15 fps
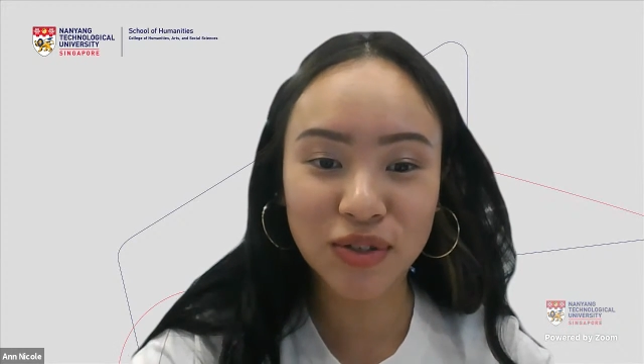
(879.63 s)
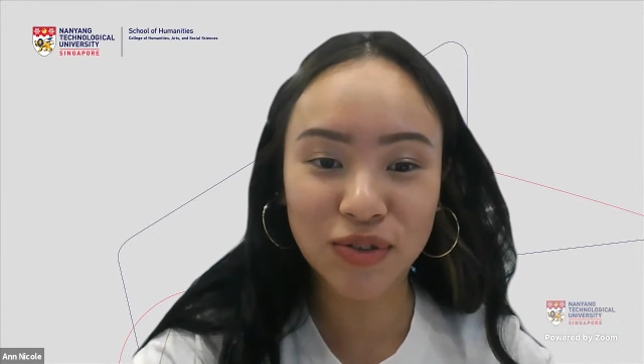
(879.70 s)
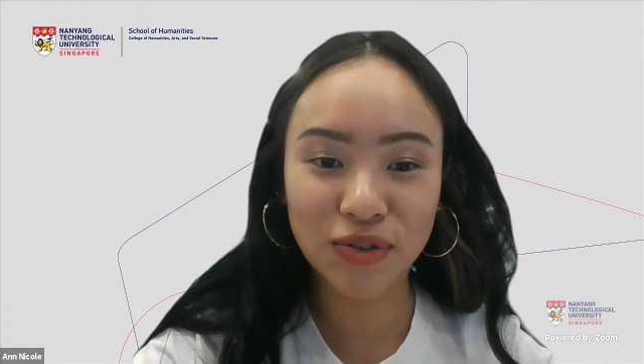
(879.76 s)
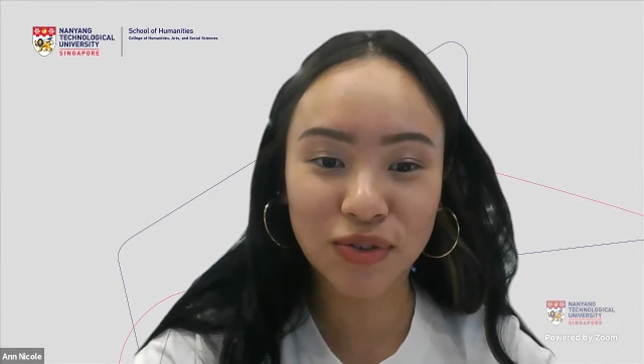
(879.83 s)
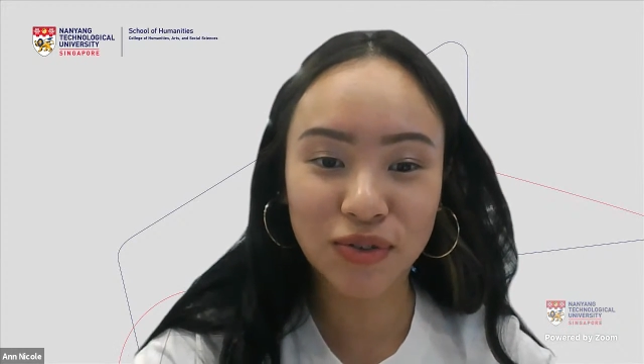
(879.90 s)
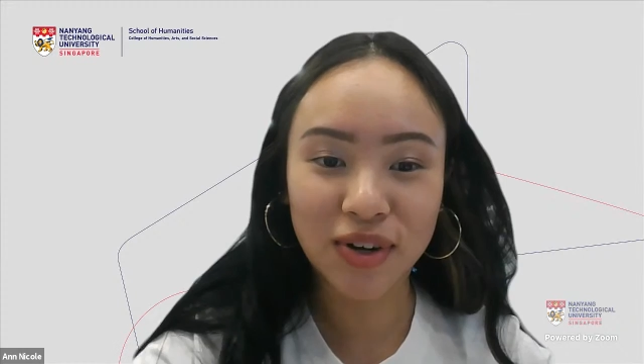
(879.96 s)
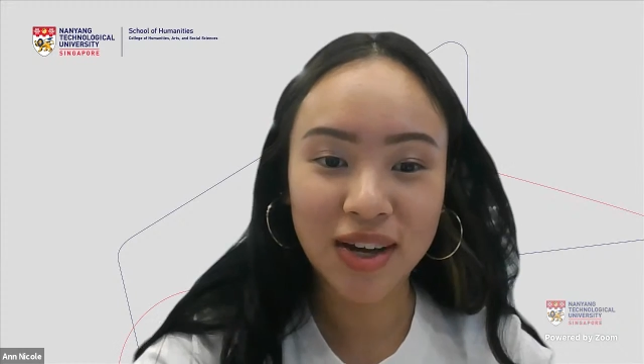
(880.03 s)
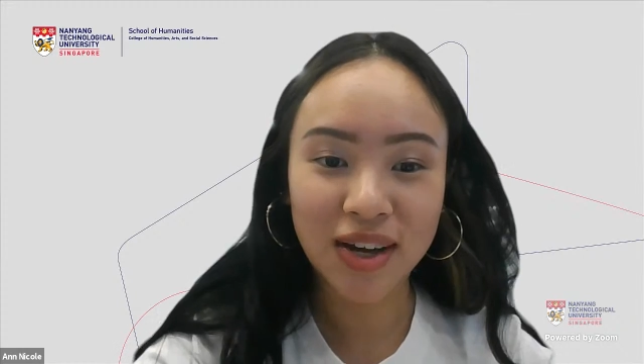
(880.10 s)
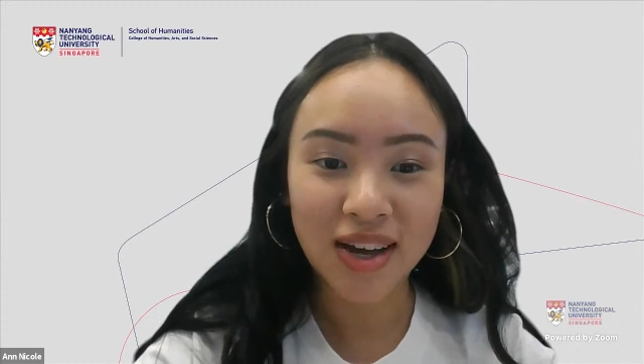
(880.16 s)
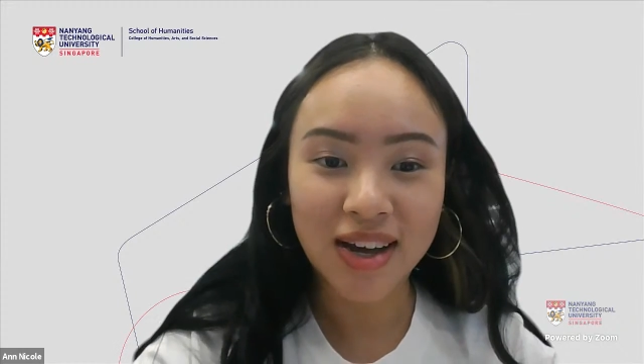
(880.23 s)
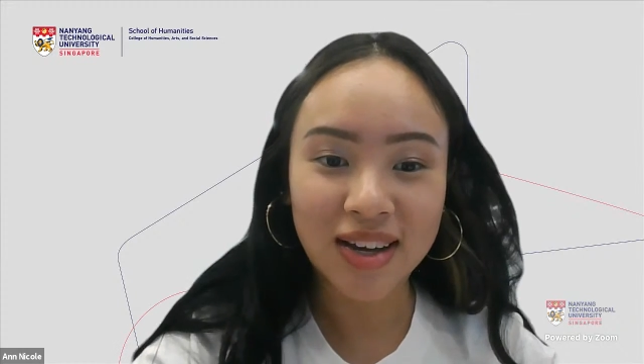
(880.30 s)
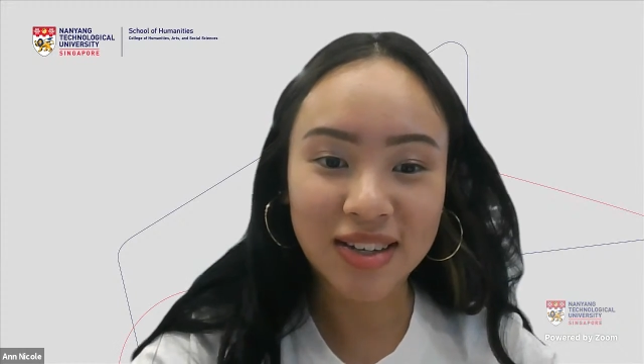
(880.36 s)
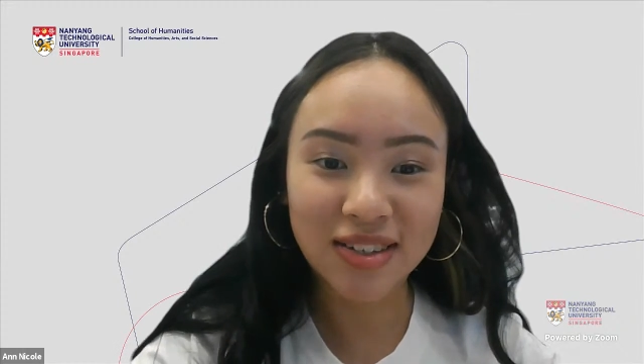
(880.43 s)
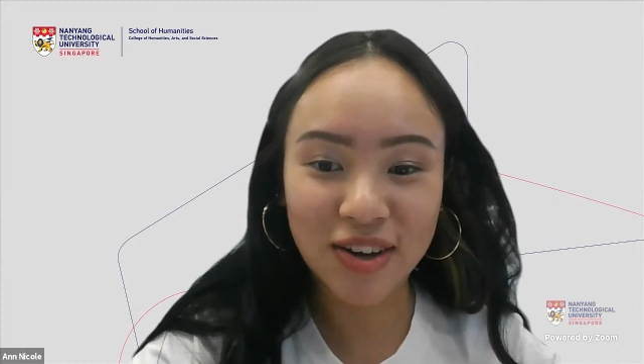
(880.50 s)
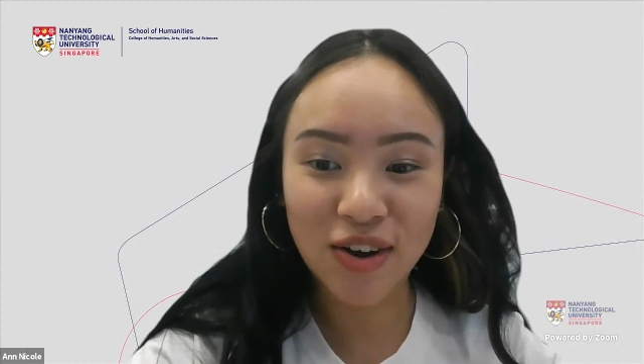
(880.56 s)
to
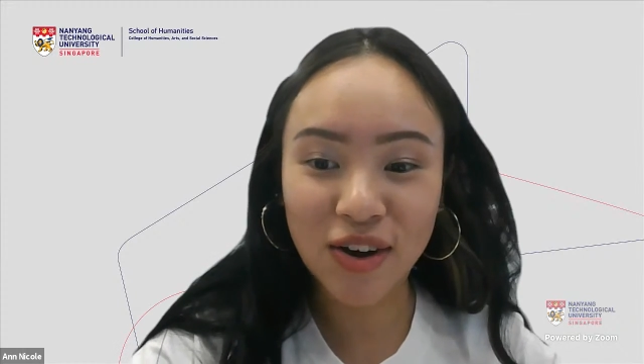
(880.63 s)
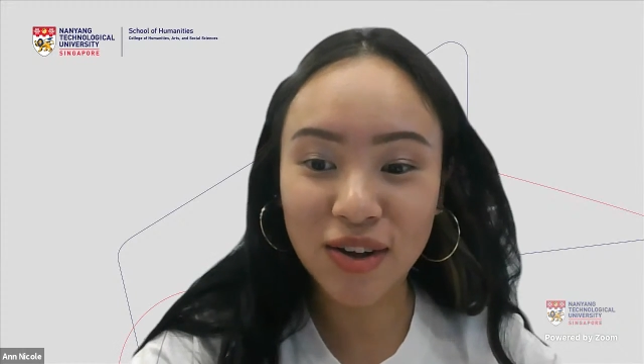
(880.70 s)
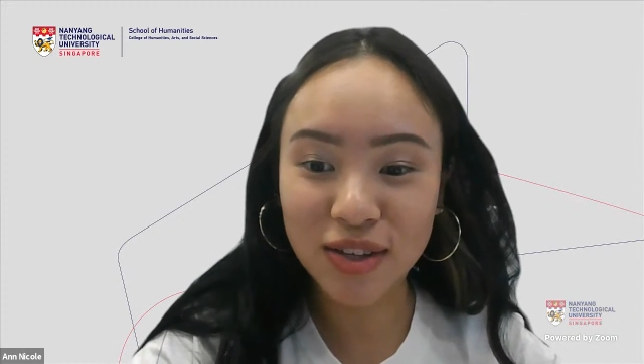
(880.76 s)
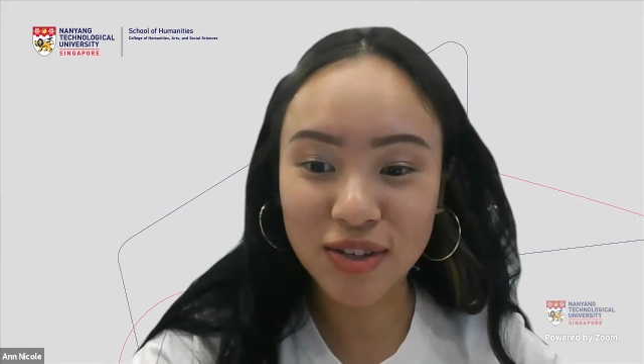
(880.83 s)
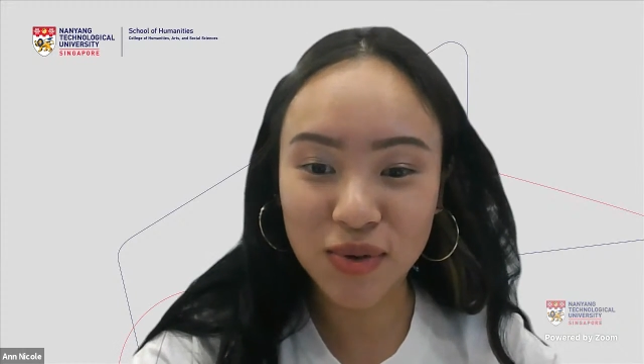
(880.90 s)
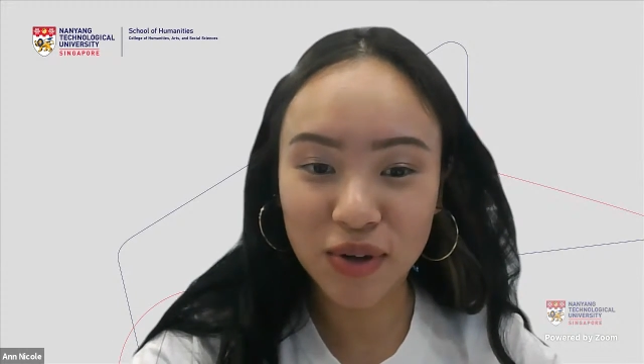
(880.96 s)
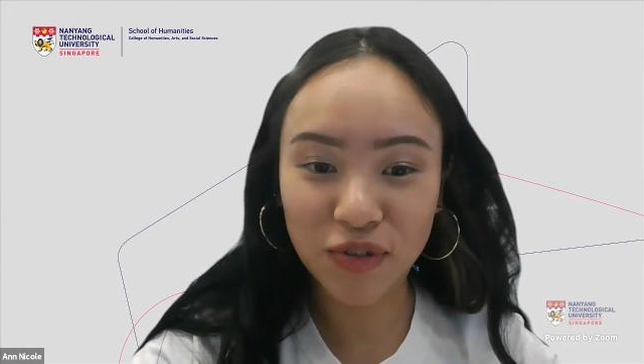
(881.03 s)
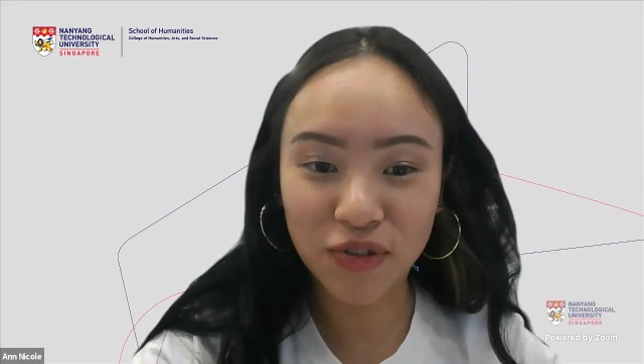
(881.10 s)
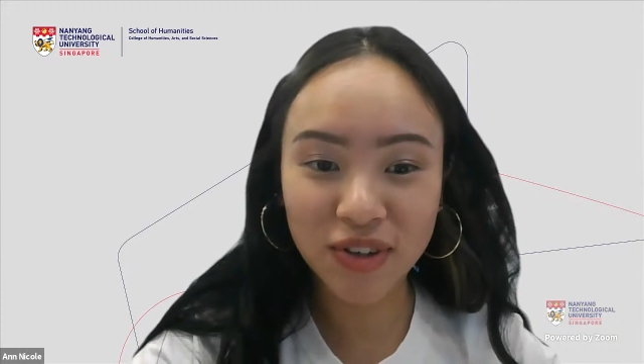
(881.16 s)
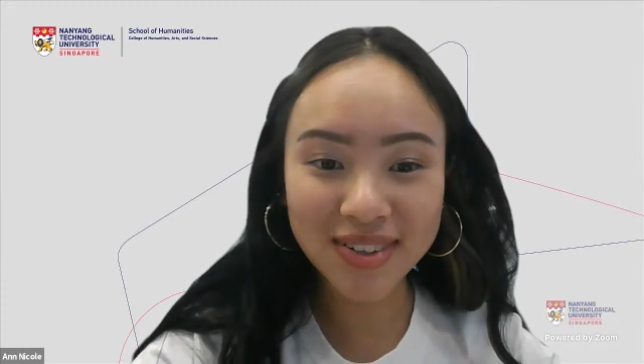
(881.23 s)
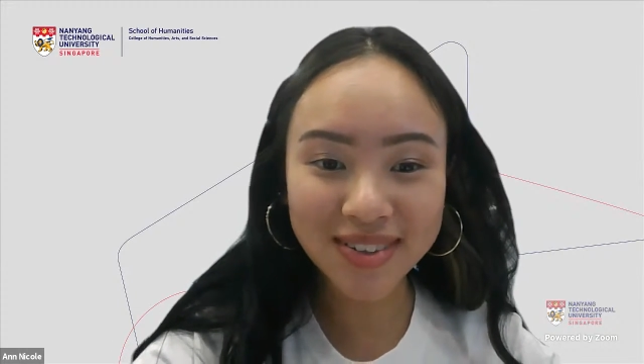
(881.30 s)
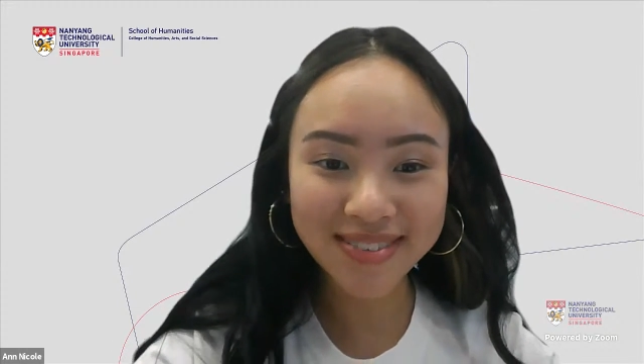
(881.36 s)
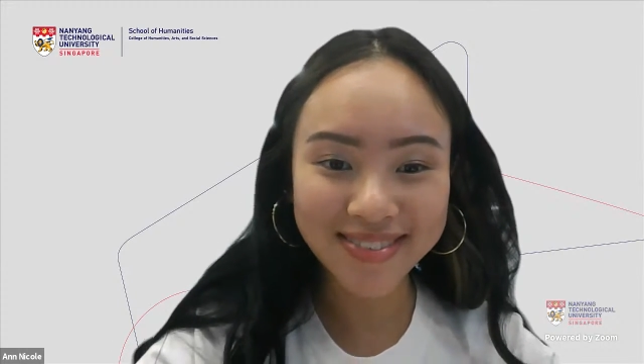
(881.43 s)
take on this question?